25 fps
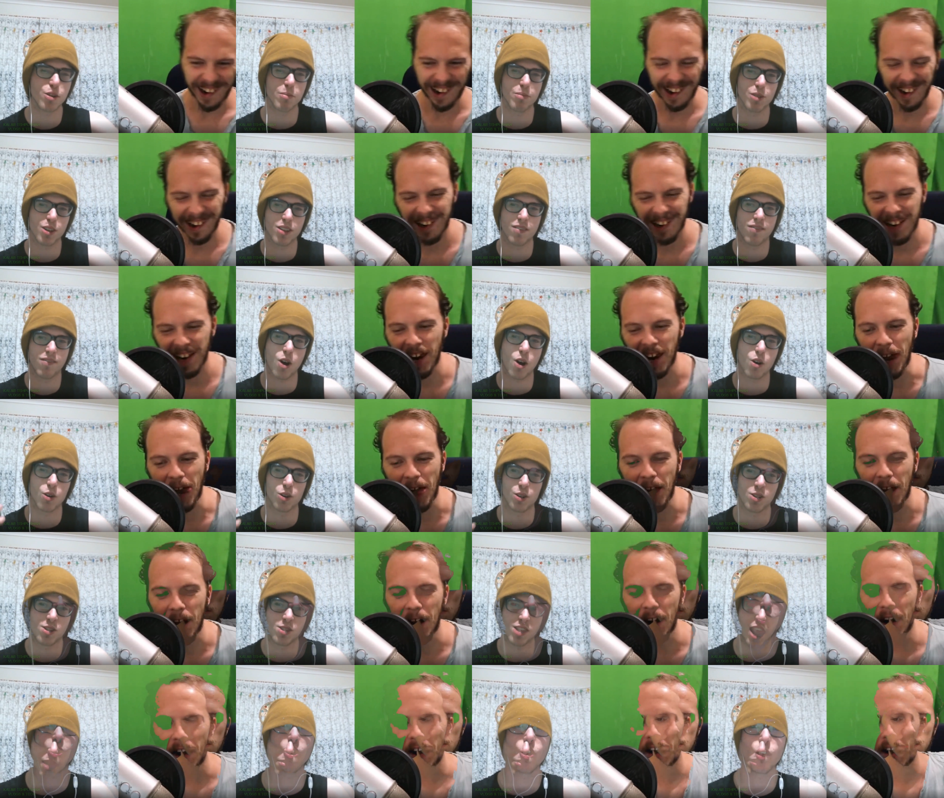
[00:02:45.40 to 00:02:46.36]
Speaker 1: put the phone
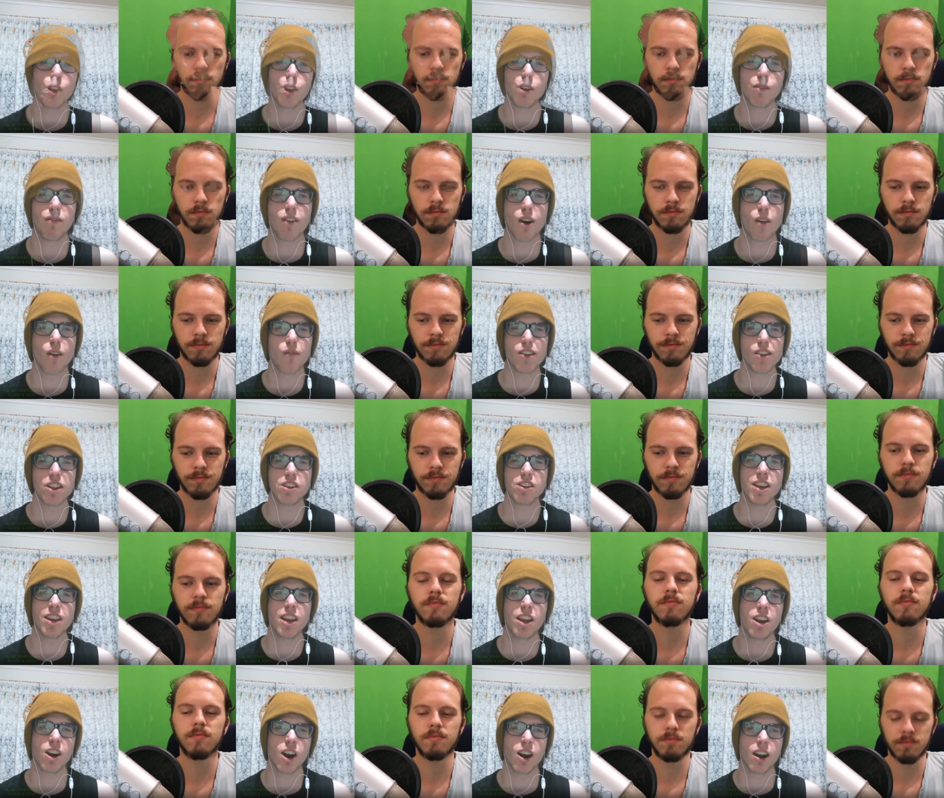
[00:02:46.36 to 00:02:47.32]
on silent. You've
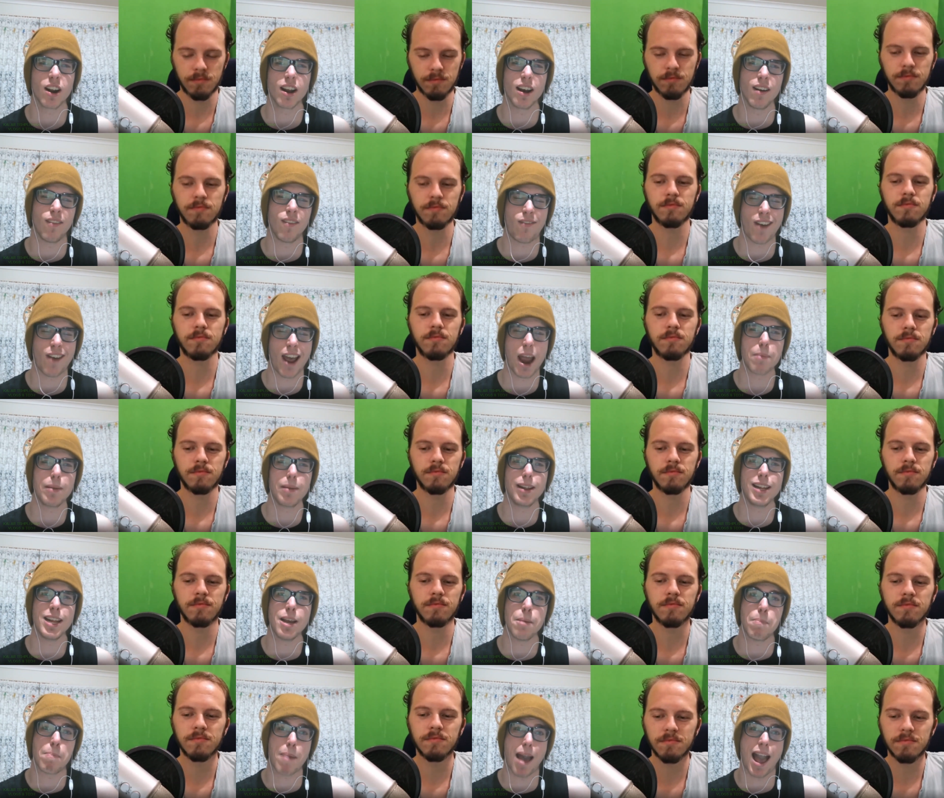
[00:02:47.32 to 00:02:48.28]
obviously got a
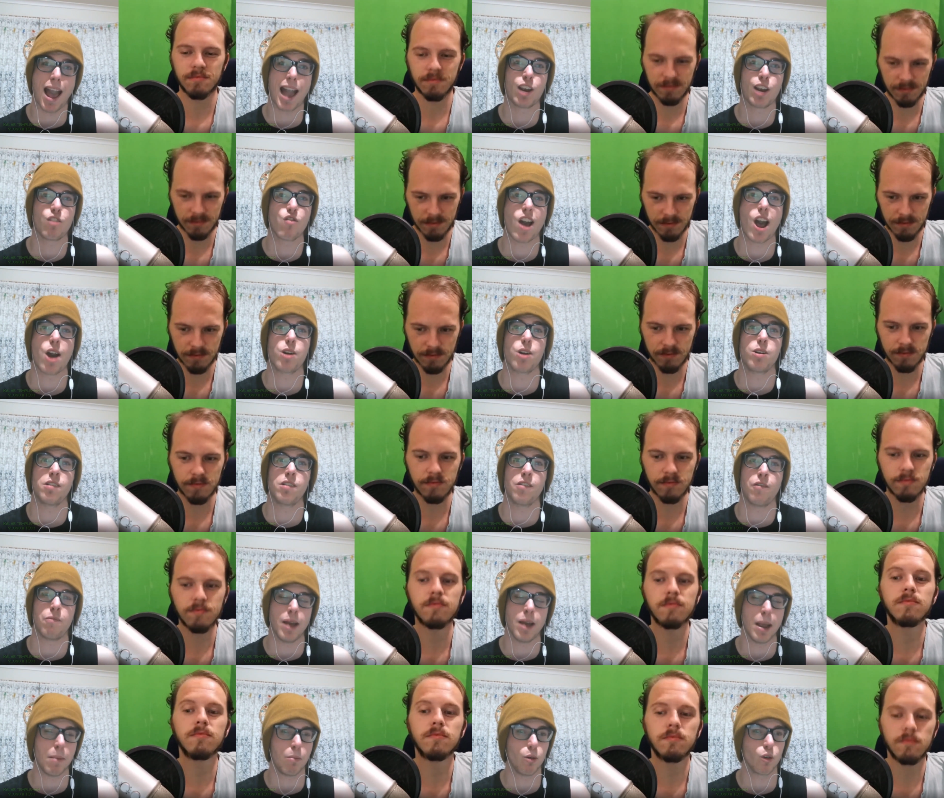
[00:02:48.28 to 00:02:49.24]
family background of
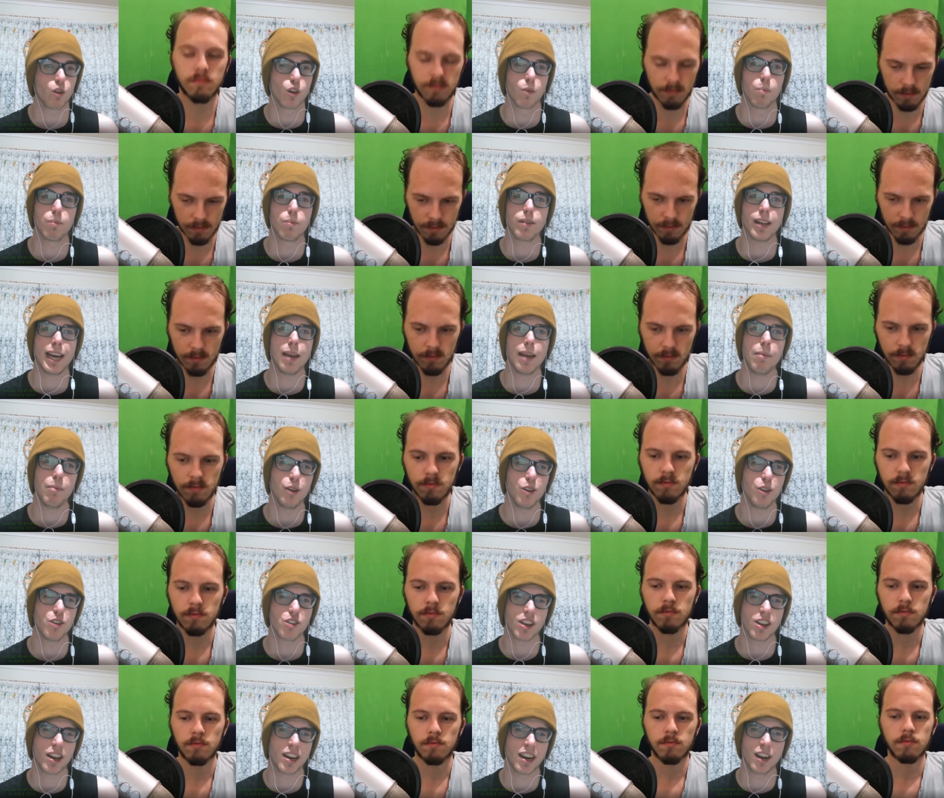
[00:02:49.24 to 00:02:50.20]
people that play
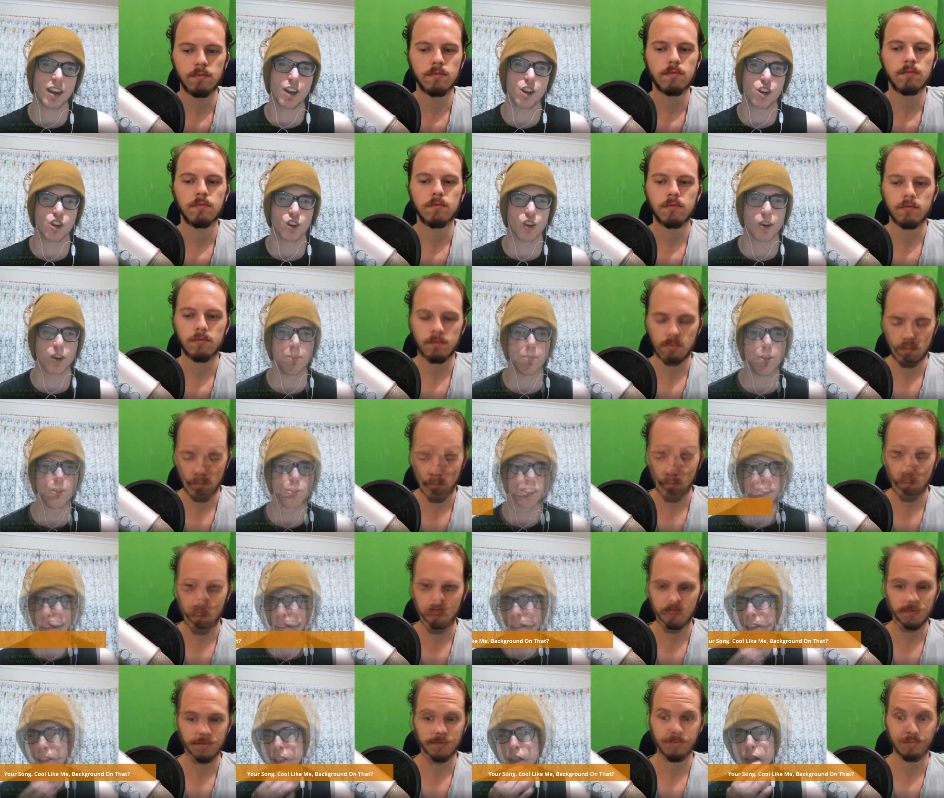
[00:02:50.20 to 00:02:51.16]
music and enjoy
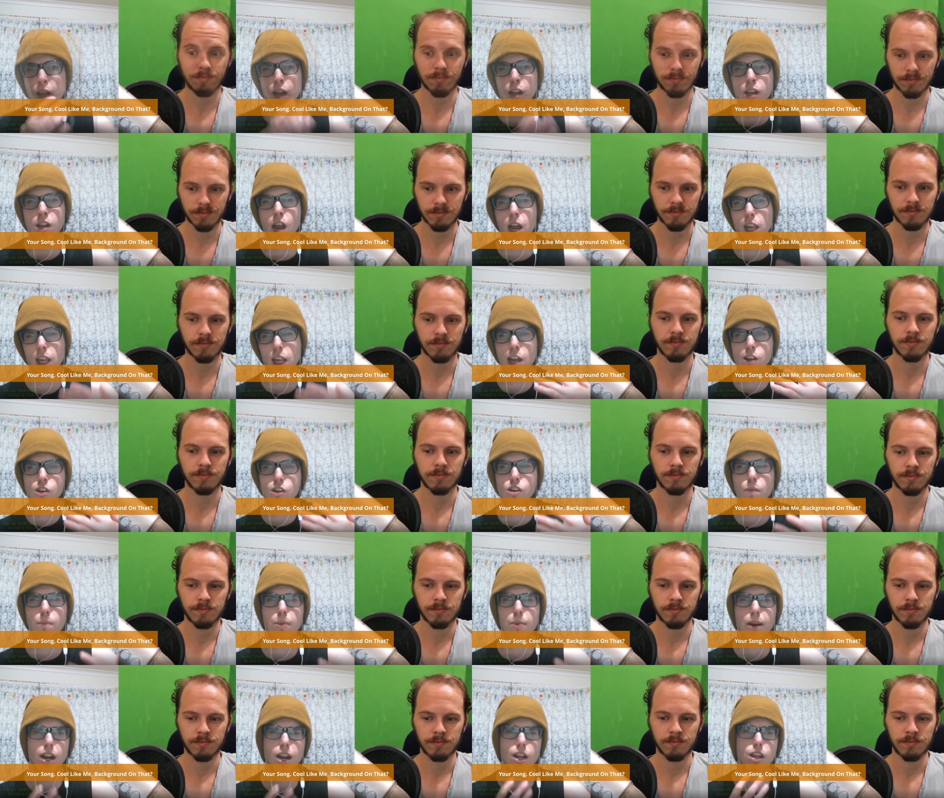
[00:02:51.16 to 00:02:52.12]
music. Tell us a
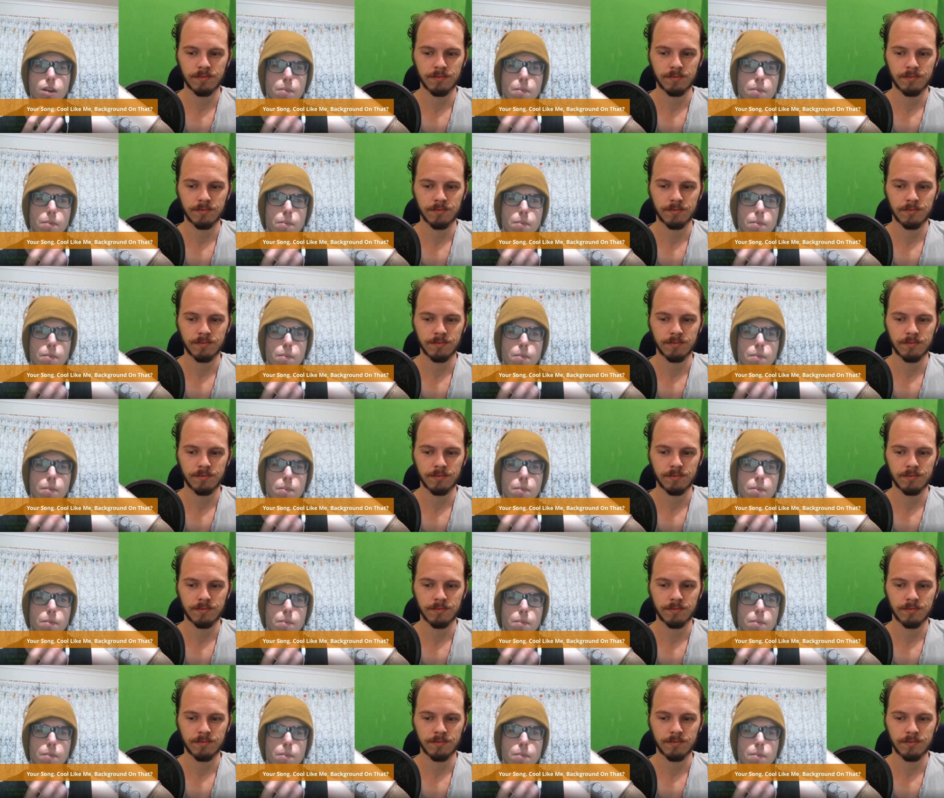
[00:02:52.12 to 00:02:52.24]
bit of the